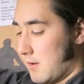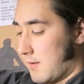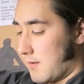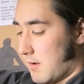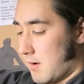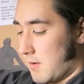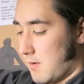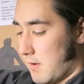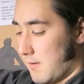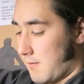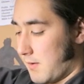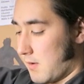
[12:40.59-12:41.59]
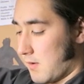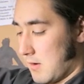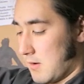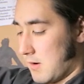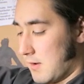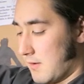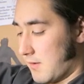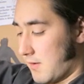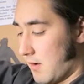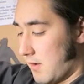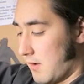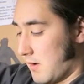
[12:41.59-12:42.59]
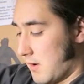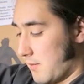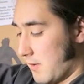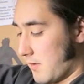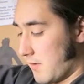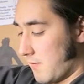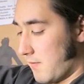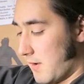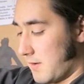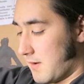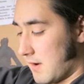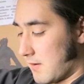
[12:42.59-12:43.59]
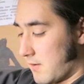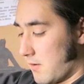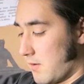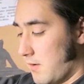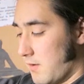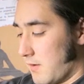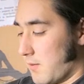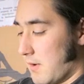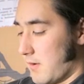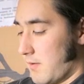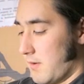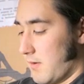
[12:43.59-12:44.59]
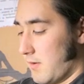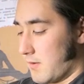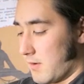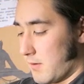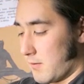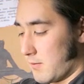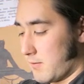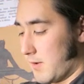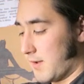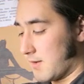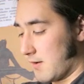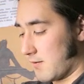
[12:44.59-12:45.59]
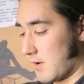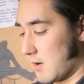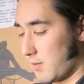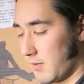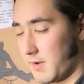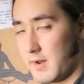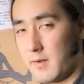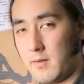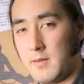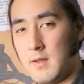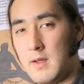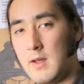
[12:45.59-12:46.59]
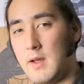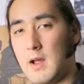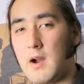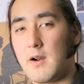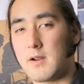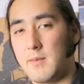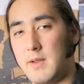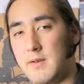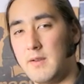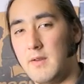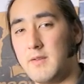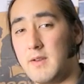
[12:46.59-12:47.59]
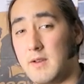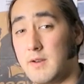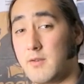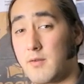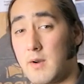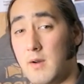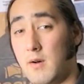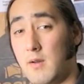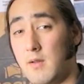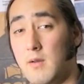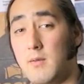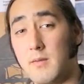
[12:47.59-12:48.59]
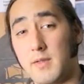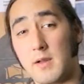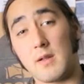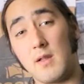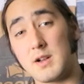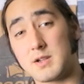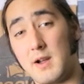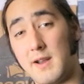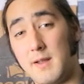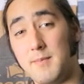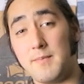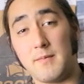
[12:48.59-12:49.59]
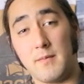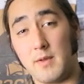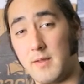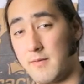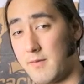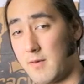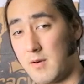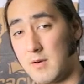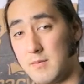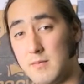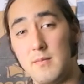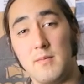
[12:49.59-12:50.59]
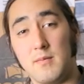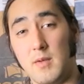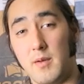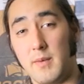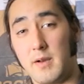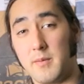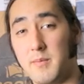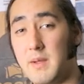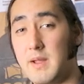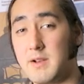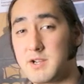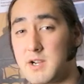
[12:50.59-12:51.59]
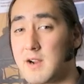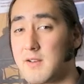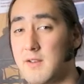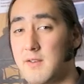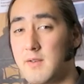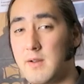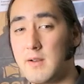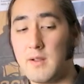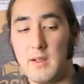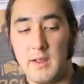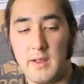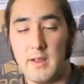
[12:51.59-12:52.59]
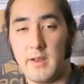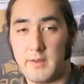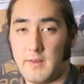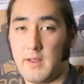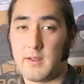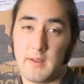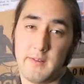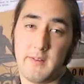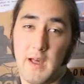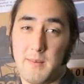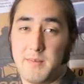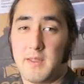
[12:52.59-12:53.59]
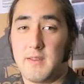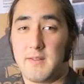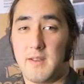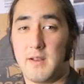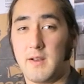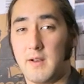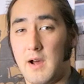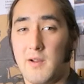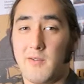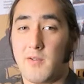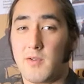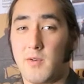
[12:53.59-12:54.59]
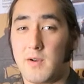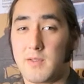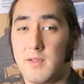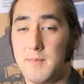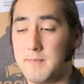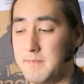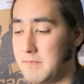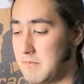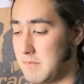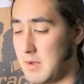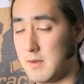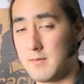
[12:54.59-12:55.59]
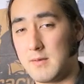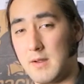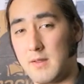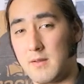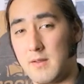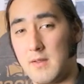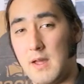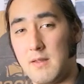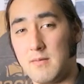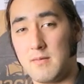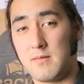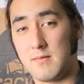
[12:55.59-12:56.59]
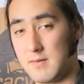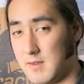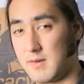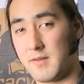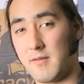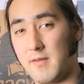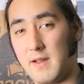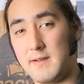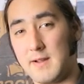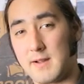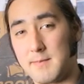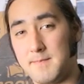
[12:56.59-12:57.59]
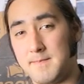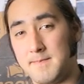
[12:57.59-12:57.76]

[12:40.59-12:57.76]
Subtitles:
So if you're installing a bunch of flight decks or you just want to reduce your risk of carpal tunnel, I recommend using a drill with a clutch on it with a 4mm bit chucked into it so you can zap these in and not over torque them. But other than that, there's the flight deck.